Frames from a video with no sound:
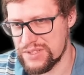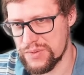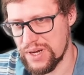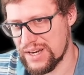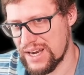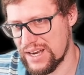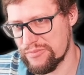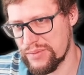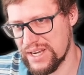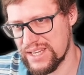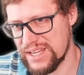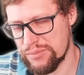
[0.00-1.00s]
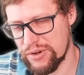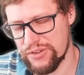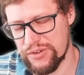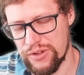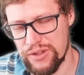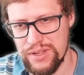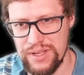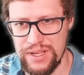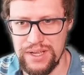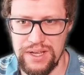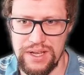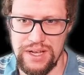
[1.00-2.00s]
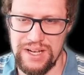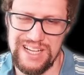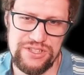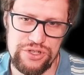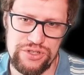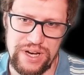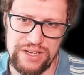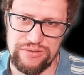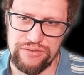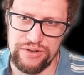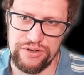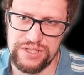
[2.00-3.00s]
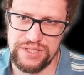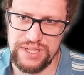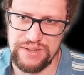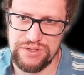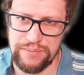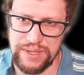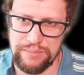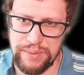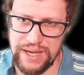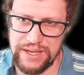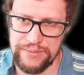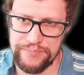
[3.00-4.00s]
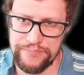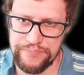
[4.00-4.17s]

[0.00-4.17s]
we are kind of breaking the protocol. Let's just try to first give something back.